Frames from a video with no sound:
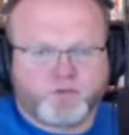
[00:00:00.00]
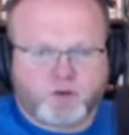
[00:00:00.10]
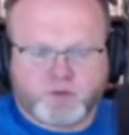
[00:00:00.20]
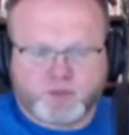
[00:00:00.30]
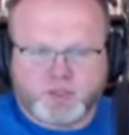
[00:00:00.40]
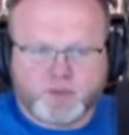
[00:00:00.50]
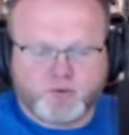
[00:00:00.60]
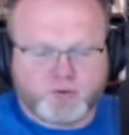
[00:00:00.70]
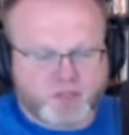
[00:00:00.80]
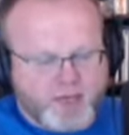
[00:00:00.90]
verses in
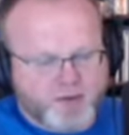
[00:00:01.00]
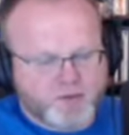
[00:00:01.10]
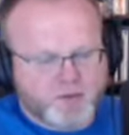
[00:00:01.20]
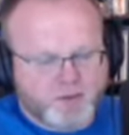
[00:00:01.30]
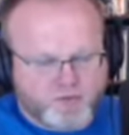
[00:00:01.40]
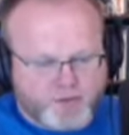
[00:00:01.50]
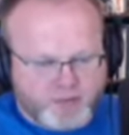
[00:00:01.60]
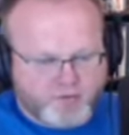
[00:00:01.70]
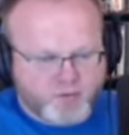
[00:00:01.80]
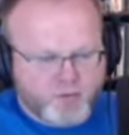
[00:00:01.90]
Luke's account of the
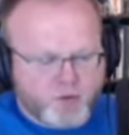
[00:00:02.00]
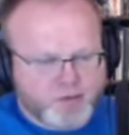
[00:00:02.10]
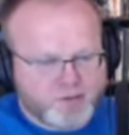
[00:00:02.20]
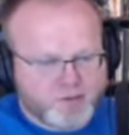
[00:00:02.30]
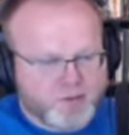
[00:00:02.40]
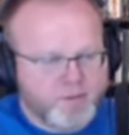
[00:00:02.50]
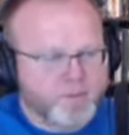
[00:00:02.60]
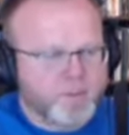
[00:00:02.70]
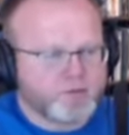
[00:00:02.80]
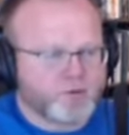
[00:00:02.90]
life of Christ.
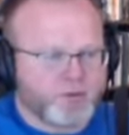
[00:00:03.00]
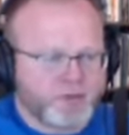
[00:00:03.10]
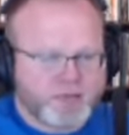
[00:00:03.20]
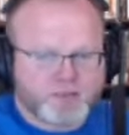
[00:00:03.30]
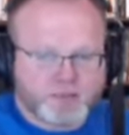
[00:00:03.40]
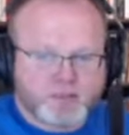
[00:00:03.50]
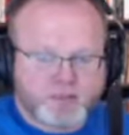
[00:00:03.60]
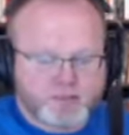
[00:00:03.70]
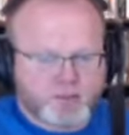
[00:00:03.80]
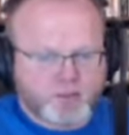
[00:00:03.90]
So in that sense, it
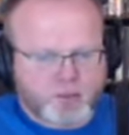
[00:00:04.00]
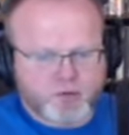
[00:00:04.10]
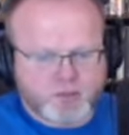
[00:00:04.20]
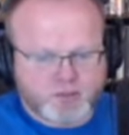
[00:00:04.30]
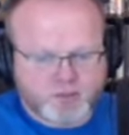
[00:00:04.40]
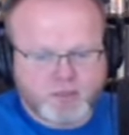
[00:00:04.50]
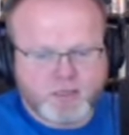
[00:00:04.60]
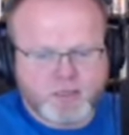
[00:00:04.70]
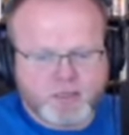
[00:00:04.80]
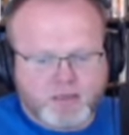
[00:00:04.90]
is the longest
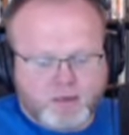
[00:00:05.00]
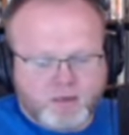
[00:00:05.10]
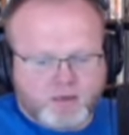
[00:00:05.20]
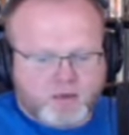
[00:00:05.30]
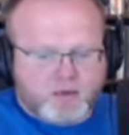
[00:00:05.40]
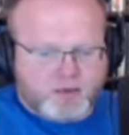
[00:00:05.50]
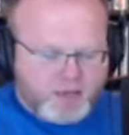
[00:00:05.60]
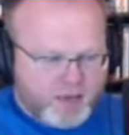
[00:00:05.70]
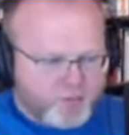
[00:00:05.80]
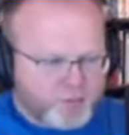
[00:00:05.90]

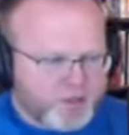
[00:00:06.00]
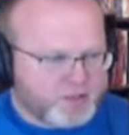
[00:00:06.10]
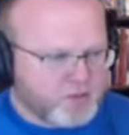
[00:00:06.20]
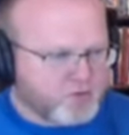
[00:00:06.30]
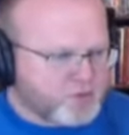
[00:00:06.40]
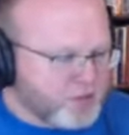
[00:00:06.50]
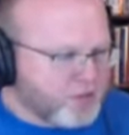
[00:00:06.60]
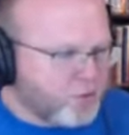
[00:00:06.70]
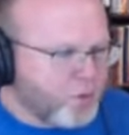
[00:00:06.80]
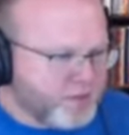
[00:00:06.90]
account. But it's interesting
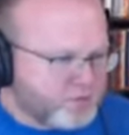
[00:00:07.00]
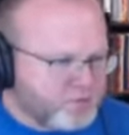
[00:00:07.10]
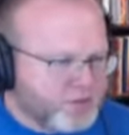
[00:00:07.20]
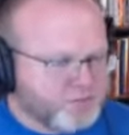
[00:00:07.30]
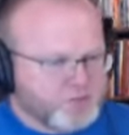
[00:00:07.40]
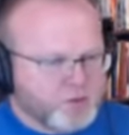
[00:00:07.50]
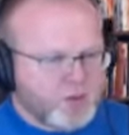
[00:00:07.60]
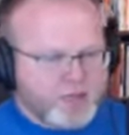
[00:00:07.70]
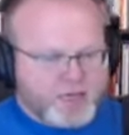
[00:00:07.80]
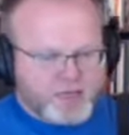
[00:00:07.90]
in the way it's written.
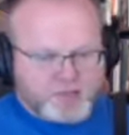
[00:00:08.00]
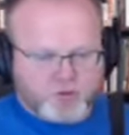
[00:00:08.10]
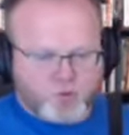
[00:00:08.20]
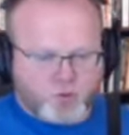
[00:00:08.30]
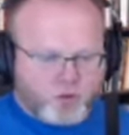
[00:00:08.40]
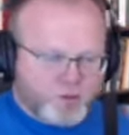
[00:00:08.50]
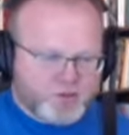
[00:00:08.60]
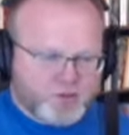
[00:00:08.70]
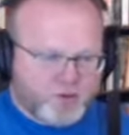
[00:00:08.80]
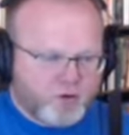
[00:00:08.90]
So I guess here's where I want
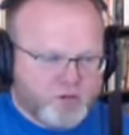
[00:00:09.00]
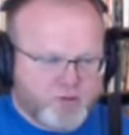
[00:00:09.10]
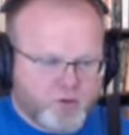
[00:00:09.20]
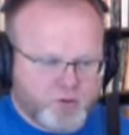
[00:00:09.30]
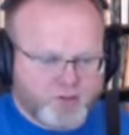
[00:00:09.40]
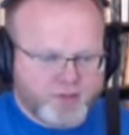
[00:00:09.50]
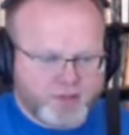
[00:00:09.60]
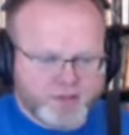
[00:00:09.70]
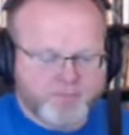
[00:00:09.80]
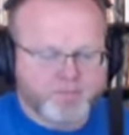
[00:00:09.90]
to start in talking
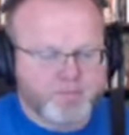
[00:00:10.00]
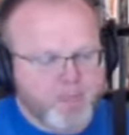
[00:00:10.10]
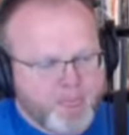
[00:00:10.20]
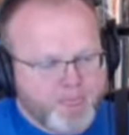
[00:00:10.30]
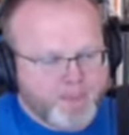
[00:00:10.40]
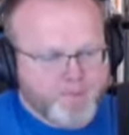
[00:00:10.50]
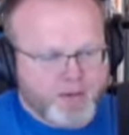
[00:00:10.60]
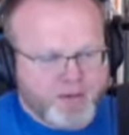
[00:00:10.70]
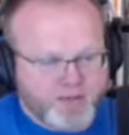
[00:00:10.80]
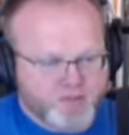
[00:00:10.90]
today,
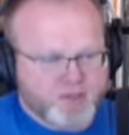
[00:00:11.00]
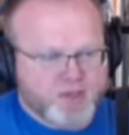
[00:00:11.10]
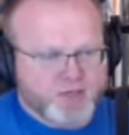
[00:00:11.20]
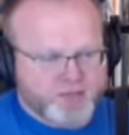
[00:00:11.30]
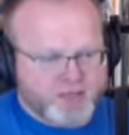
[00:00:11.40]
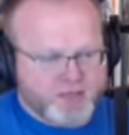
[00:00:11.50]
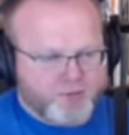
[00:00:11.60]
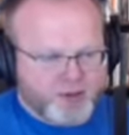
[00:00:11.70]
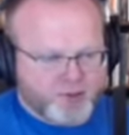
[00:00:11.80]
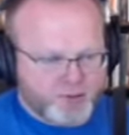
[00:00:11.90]
in studying today
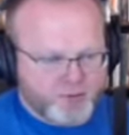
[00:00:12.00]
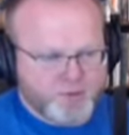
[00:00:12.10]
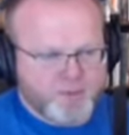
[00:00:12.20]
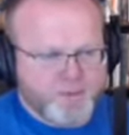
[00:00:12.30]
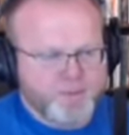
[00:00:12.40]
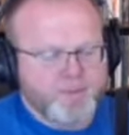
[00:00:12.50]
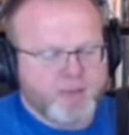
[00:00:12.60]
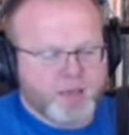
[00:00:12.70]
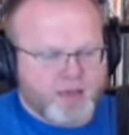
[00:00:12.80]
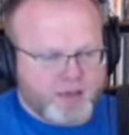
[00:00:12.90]
about Luke
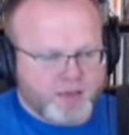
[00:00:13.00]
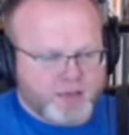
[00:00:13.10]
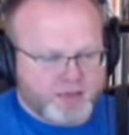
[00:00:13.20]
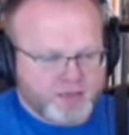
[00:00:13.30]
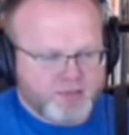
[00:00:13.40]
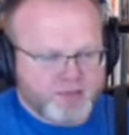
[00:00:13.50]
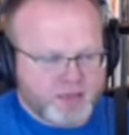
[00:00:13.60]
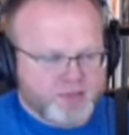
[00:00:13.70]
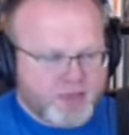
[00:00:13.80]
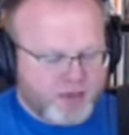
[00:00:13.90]
and
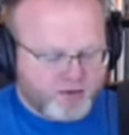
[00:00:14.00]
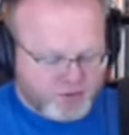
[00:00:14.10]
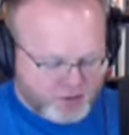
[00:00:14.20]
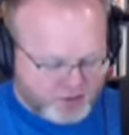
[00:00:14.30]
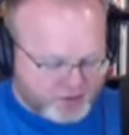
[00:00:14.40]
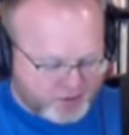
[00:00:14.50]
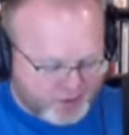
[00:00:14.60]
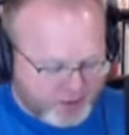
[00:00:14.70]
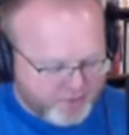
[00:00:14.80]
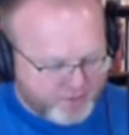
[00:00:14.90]
his account of Jesus'
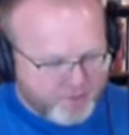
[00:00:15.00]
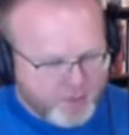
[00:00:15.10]
life.